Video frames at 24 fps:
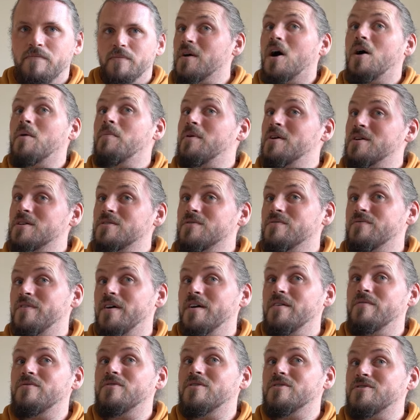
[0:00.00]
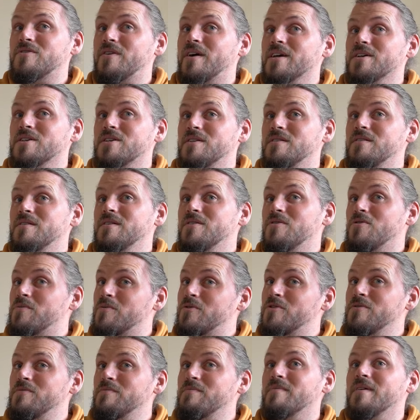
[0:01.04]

Our personal favourite attraction in Oamaru